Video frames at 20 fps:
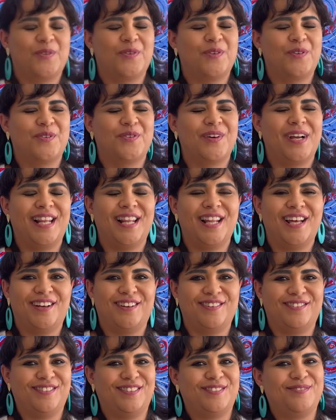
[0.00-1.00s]
Oh, I
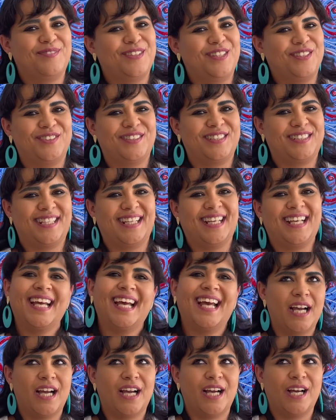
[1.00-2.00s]
love this.
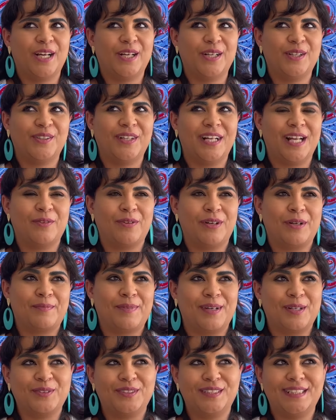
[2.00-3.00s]
Laura
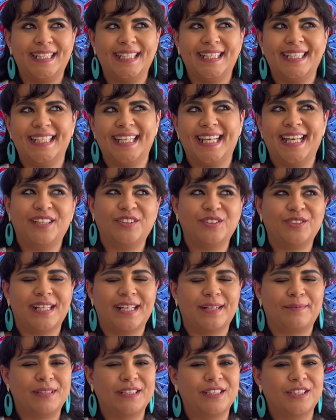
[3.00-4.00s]
Pausini, Eros
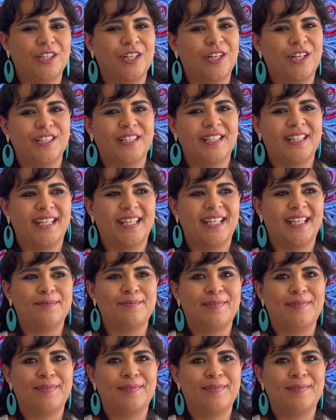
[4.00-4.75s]
Ramazzotti,